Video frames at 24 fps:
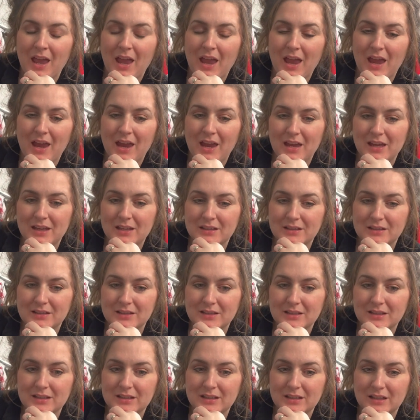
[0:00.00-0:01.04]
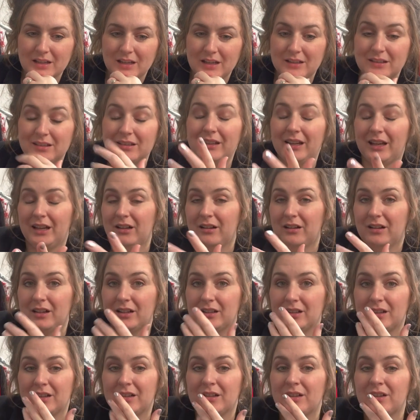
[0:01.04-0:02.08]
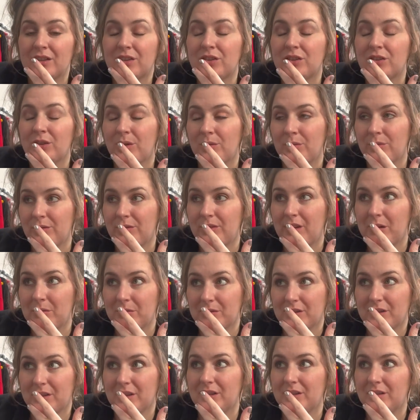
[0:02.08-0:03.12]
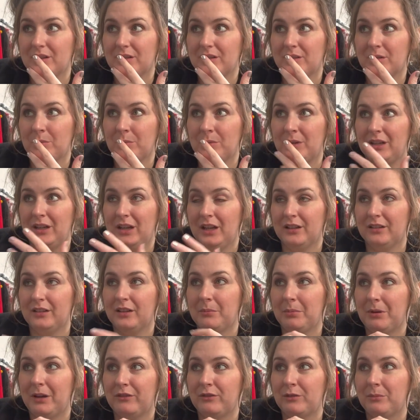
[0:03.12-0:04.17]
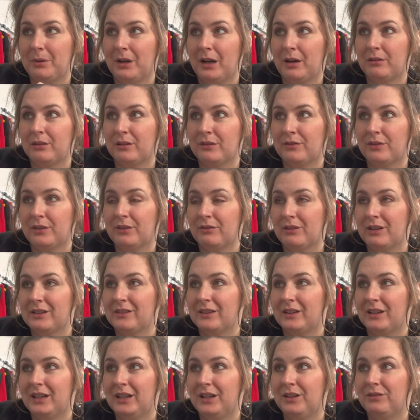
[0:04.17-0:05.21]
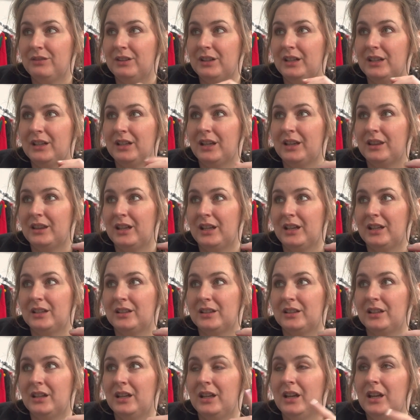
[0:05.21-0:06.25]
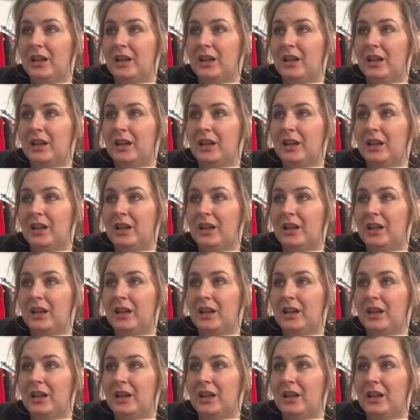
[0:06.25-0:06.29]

and it stayed on. So that was good. So we ended up having power for the rest of the evening. And then